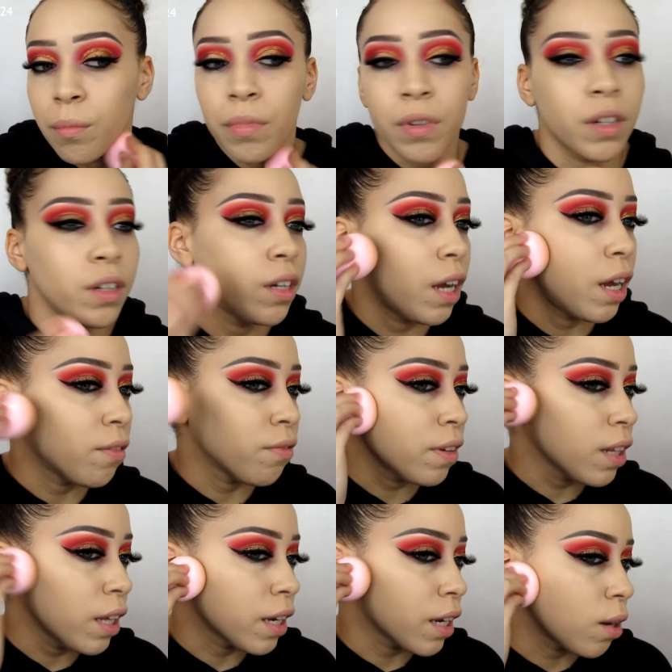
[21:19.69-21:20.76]
But I
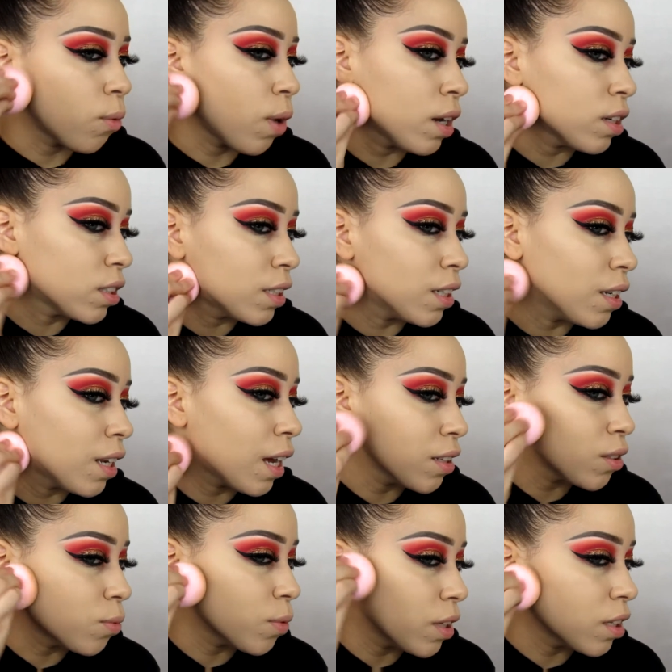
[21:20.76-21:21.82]
felt like I washed it
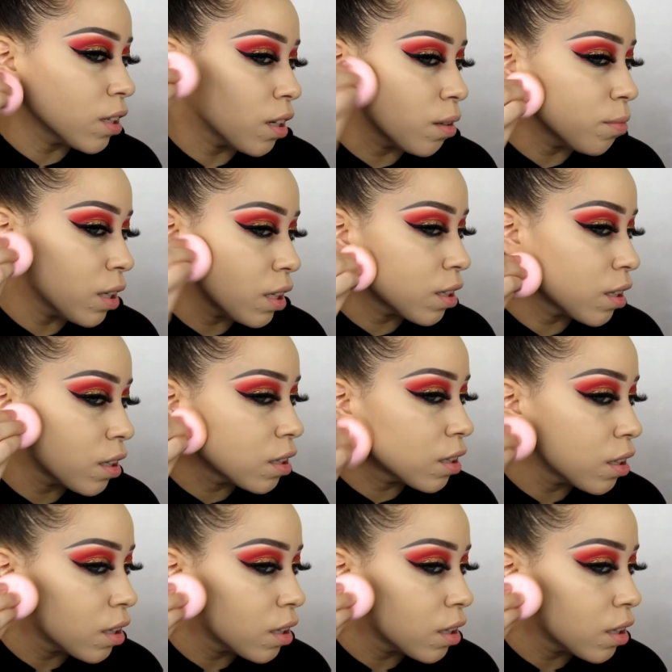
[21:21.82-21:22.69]
last week, and I'm like,